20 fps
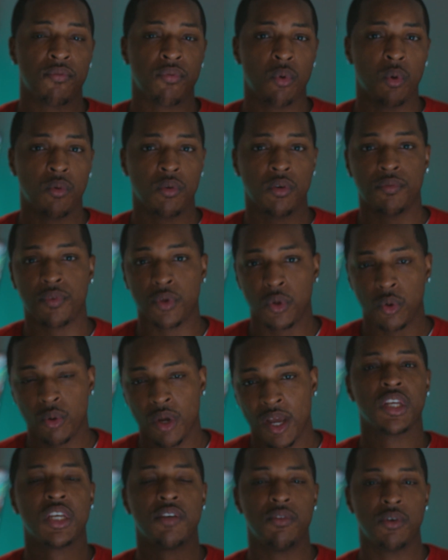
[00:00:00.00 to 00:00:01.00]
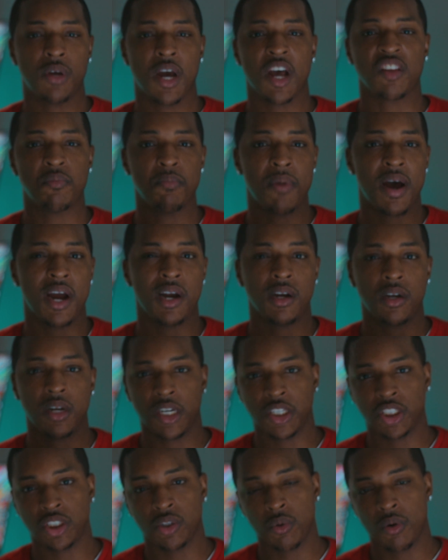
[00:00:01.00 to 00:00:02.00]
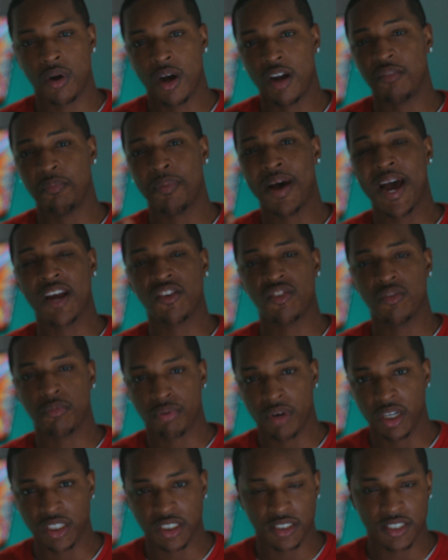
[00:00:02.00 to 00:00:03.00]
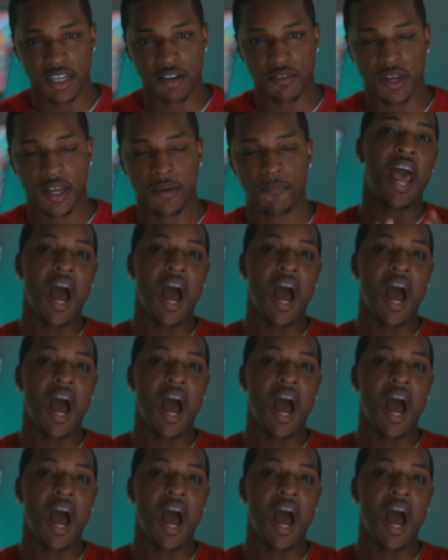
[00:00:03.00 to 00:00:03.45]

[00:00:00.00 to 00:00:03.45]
full review and give you guys my initial unbiased impressions of it.